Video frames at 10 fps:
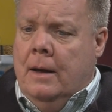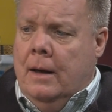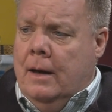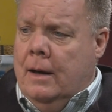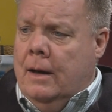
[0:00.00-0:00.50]

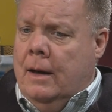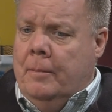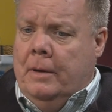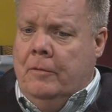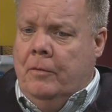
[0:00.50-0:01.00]
Uh, I
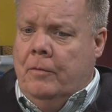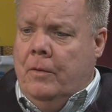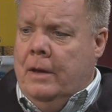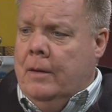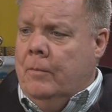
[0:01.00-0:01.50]
believe we've
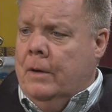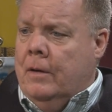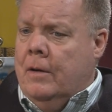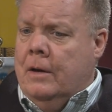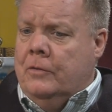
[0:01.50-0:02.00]
only had one
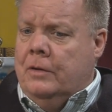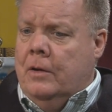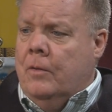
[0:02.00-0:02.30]
loss at